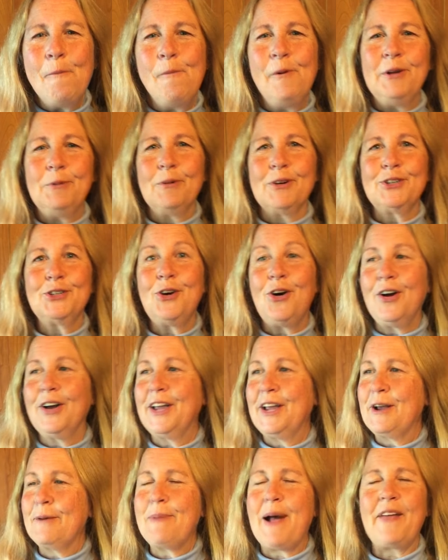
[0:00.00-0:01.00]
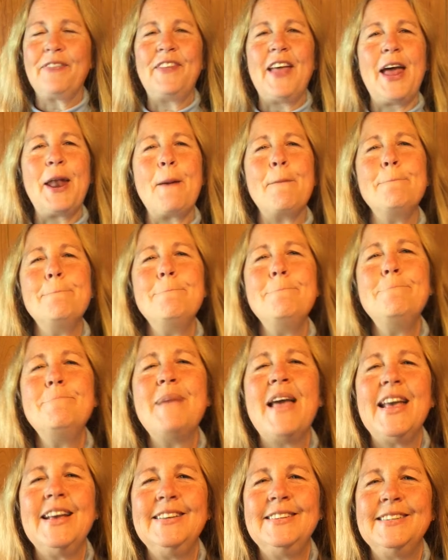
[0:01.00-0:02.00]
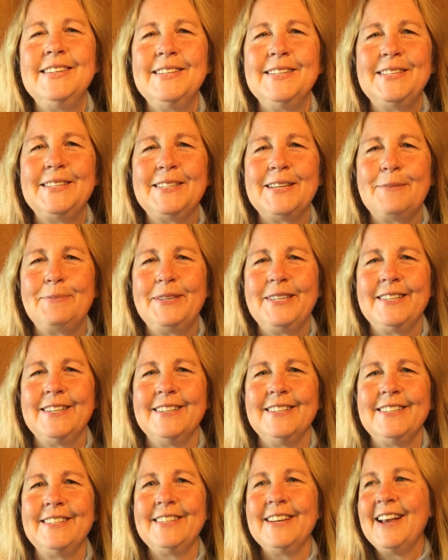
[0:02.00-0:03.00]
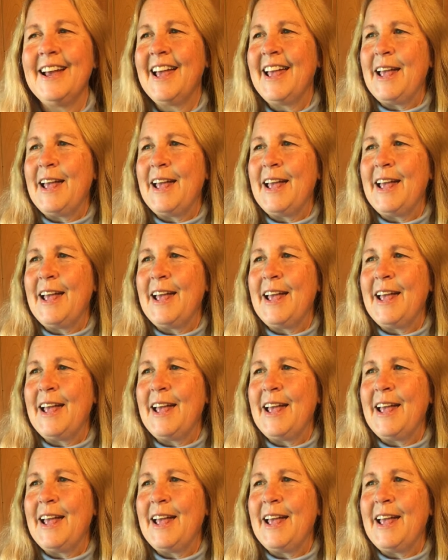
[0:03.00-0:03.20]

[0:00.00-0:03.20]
when we're talking about that amazing substance